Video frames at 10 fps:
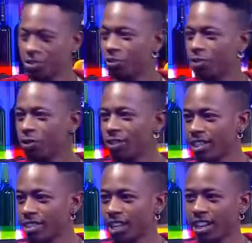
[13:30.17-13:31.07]
to do a few
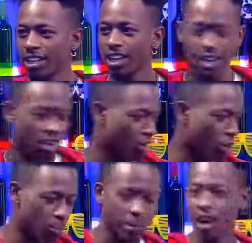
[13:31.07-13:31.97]
things that
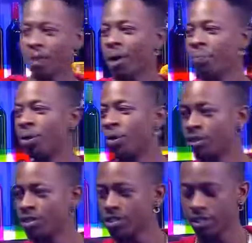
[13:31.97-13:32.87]
go beyond my
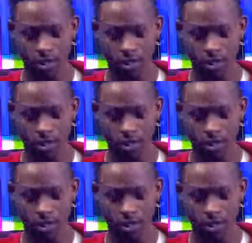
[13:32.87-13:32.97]
morals.